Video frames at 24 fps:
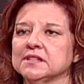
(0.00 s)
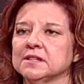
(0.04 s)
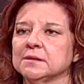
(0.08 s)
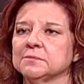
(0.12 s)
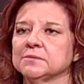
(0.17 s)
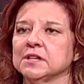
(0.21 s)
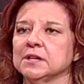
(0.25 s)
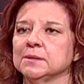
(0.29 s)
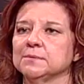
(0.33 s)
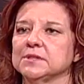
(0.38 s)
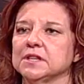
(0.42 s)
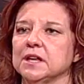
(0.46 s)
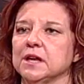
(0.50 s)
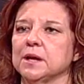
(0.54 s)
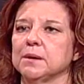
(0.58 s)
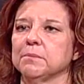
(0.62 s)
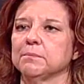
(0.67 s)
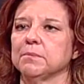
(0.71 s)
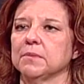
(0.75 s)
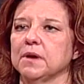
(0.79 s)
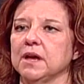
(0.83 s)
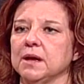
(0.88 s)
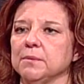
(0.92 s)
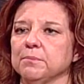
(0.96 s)
sometimes a
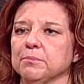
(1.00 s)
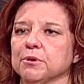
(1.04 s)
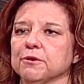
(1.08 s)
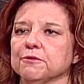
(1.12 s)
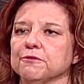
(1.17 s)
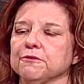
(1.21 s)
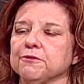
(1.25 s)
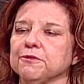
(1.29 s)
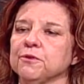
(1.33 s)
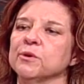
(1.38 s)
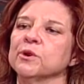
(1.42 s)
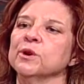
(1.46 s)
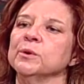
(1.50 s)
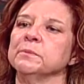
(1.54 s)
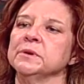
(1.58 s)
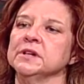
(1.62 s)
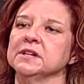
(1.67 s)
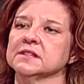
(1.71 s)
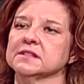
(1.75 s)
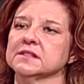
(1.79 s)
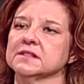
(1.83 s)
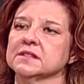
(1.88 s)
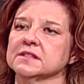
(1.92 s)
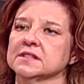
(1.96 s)

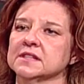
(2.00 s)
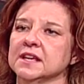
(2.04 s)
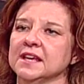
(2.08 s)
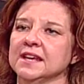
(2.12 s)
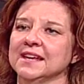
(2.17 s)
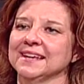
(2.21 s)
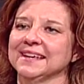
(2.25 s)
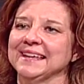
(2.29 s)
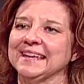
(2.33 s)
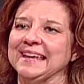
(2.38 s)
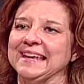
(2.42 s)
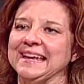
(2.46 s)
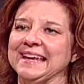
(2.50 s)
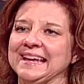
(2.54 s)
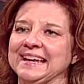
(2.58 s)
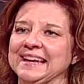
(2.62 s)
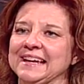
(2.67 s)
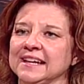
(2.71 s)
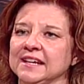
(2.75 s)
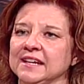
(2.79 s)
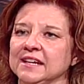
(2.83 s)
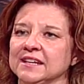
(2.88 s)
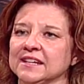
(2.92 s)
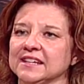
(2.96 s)
performance
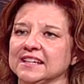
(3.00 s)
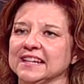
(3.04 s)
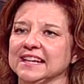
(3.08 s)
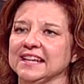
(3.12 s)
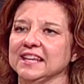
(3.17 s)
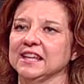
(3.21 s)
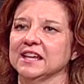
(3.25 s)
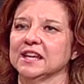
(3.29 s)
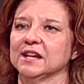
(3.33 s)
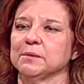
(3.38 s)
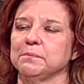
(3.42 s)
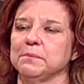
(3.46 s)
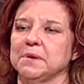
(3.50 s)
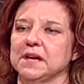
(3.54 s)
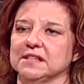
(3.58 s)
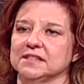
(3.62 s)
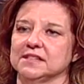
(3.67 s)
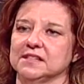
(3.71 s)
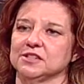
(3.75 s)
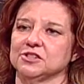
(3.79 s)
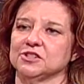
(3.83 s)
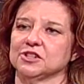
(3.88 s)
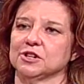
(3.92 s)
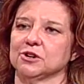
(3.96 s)
can get a
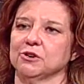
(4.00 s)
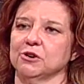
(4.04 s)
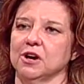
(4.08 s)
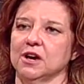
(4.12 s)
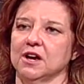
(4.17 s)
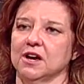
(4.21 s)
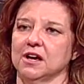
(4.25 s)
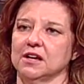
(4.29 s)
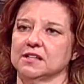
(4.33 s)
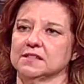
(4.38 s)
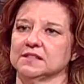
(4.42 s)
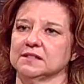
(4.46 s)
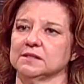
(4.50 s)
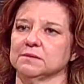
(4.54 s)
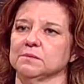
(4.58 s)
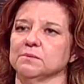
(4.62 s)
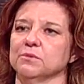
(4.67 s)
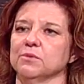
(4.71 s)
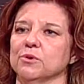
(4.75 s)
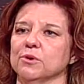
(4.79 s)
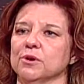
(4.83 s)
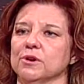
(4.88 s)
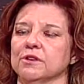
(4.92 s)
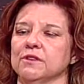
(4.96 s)
message across
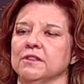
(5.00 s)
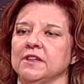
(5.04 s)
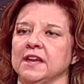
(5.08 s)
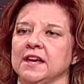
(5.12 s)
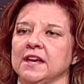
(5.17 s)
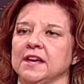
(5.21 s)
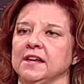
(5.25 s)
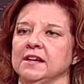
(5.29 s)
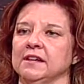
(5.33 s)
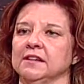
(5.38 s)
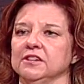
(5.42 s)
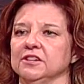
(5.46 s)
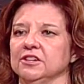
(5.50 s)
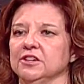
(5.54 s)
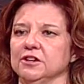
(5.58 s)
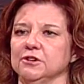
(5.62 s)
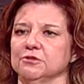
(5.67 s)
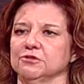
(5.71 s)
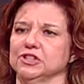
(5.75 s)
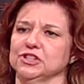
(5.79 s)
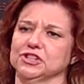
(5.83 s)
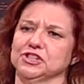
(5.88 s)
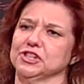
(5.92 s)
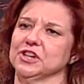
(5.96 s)
more than, you
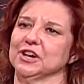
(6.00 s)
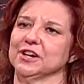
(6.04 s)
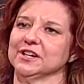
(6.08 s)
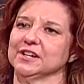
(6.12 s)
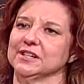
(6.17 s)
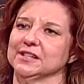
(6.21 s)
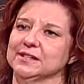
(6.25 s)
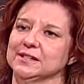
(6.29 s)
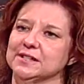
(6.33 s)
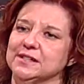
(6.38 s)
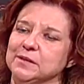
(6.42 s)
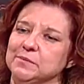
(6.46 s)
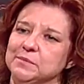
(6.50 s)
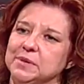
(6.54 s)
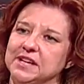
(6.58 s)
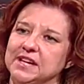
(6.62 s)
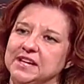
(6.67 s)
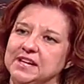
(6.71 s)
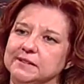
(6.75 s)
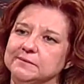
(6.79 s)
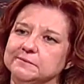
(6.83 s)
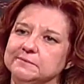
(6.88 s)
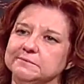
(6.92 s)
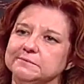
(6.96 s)
know, just talking to
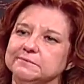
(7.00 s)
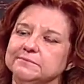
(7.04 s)
somebody?